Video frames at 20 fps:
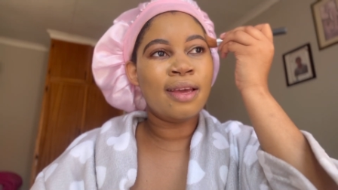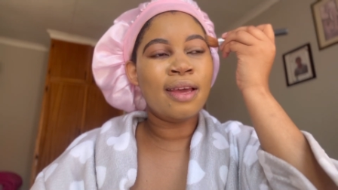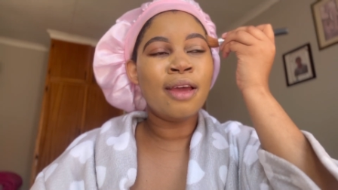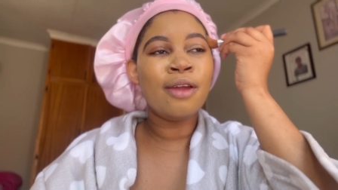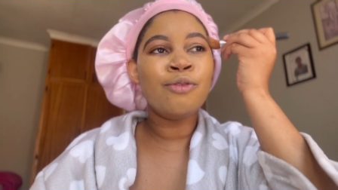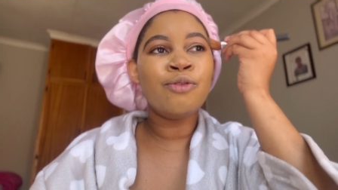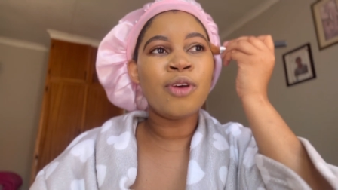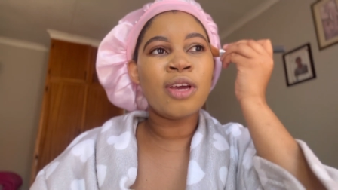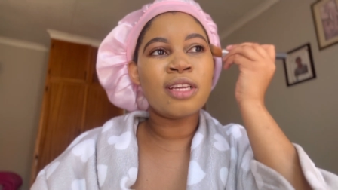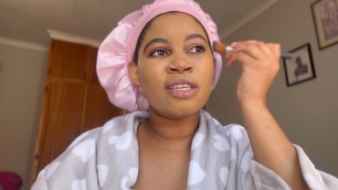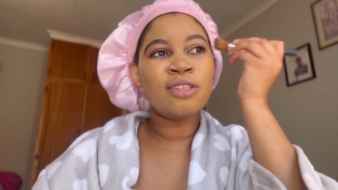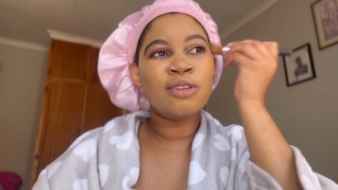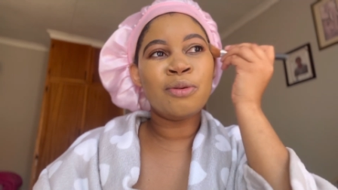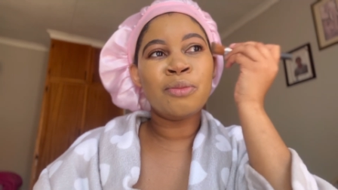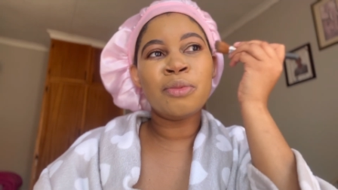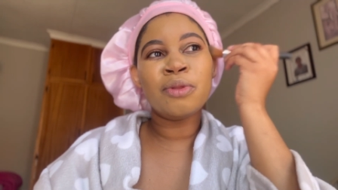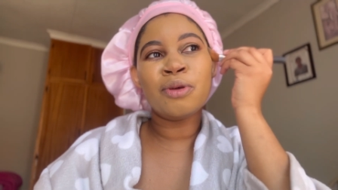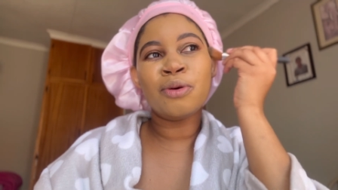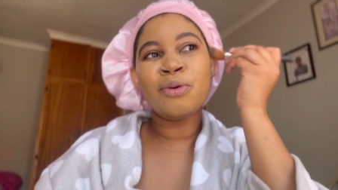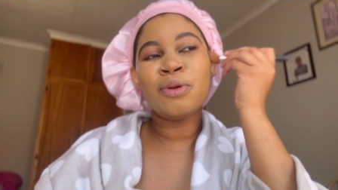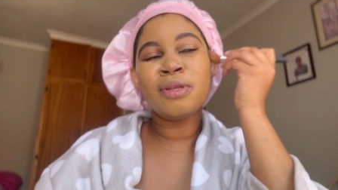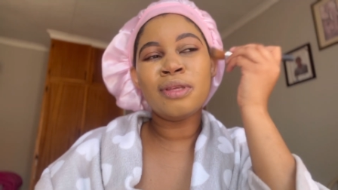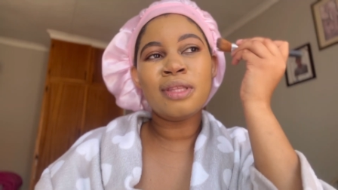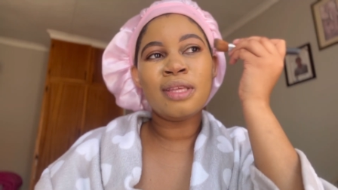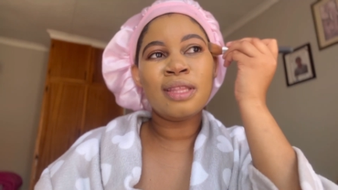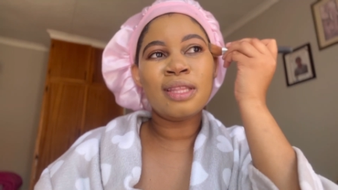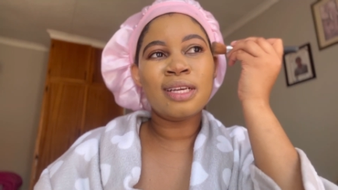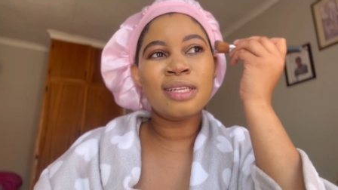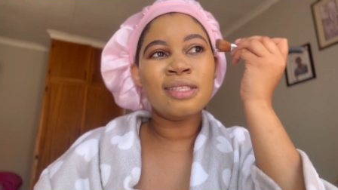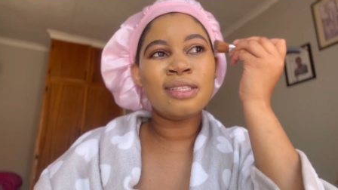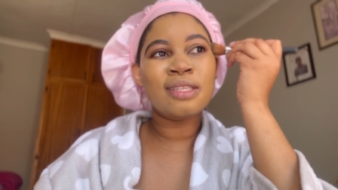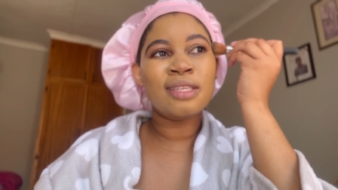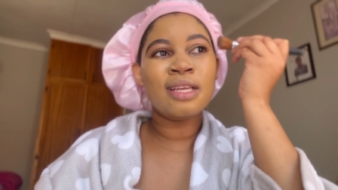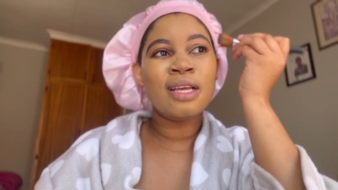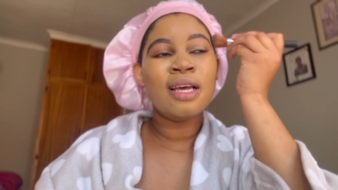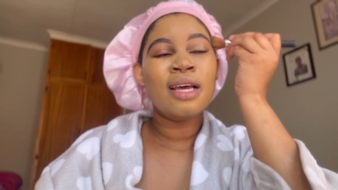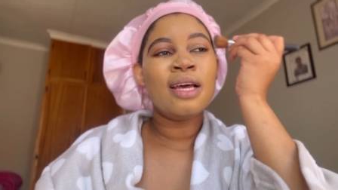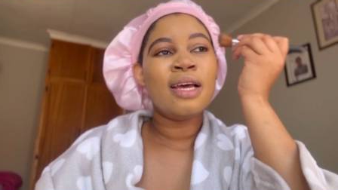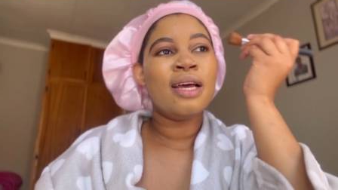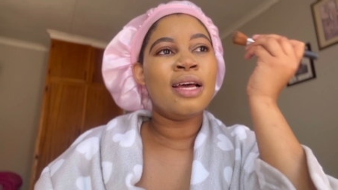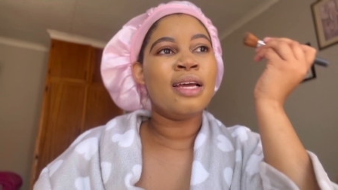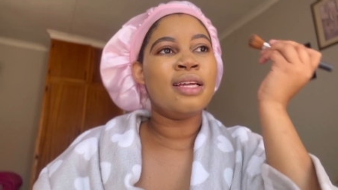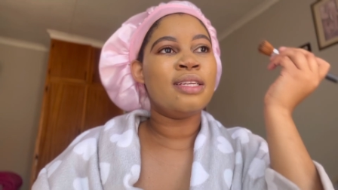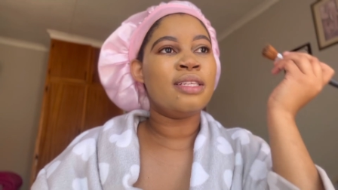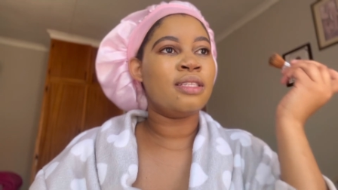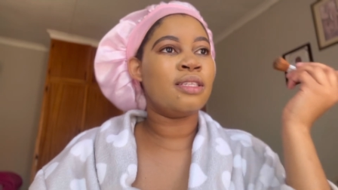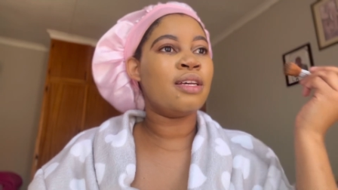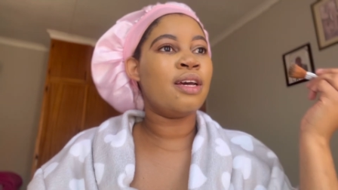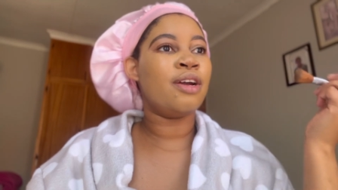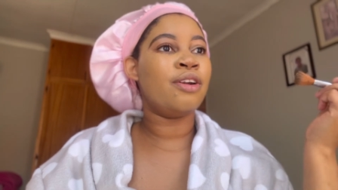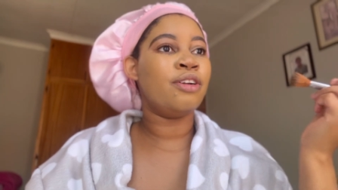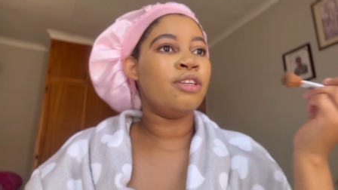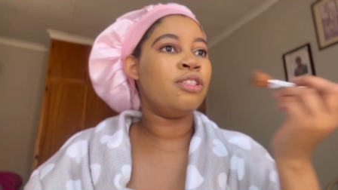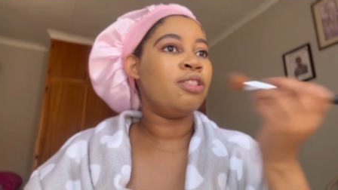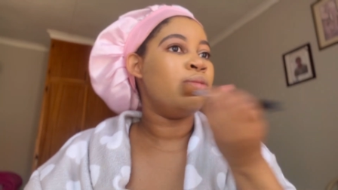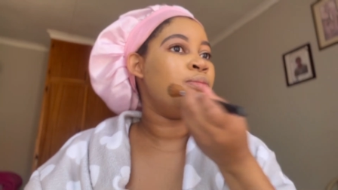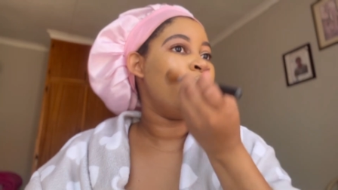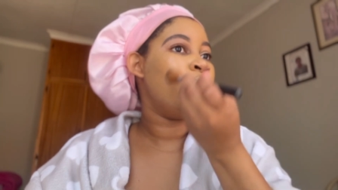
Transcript: in fact the, the only thing that's discouraging